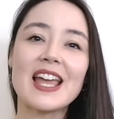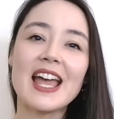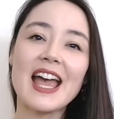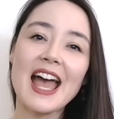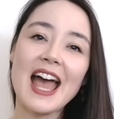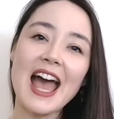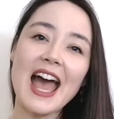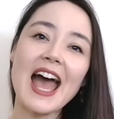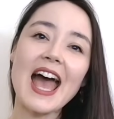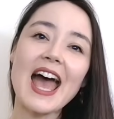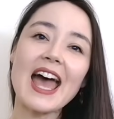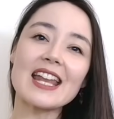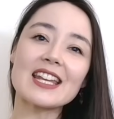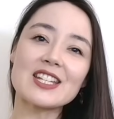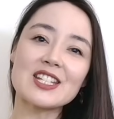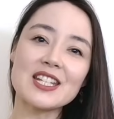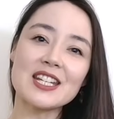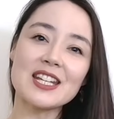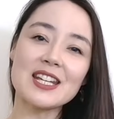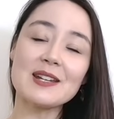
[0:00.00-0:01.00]
Had
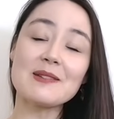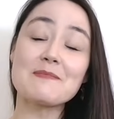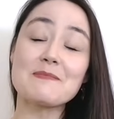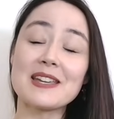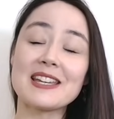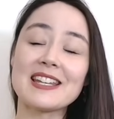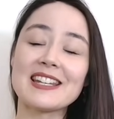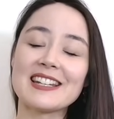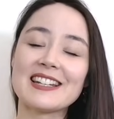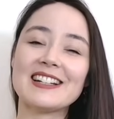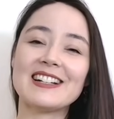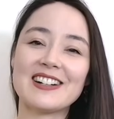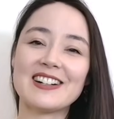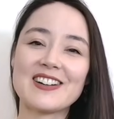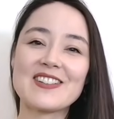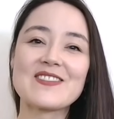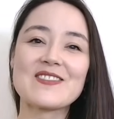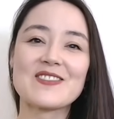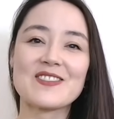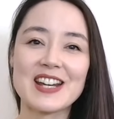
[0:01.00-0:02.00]
Jean been
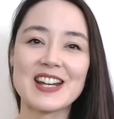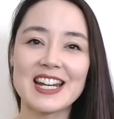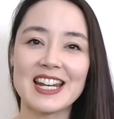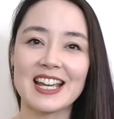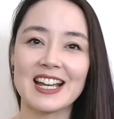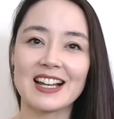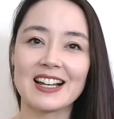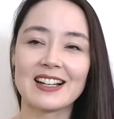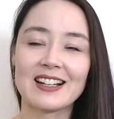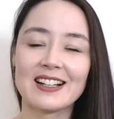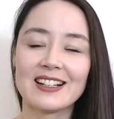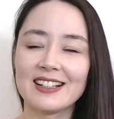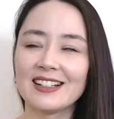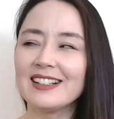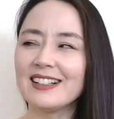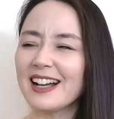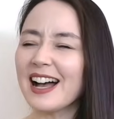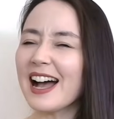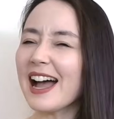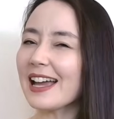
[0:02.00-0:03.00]
reading?
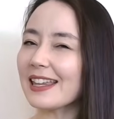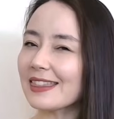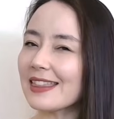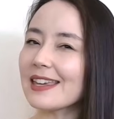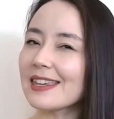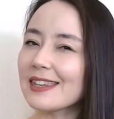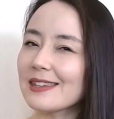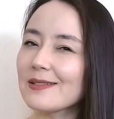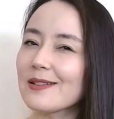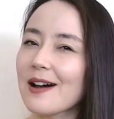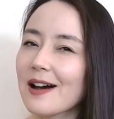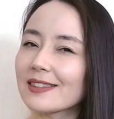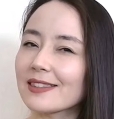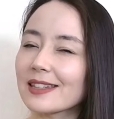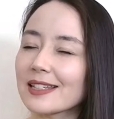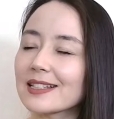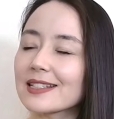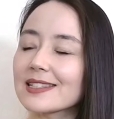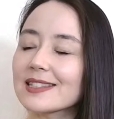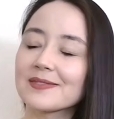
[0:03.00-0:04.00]
I think you got
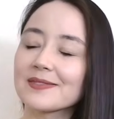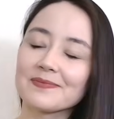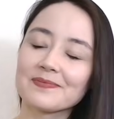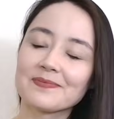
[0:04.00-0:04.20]
this.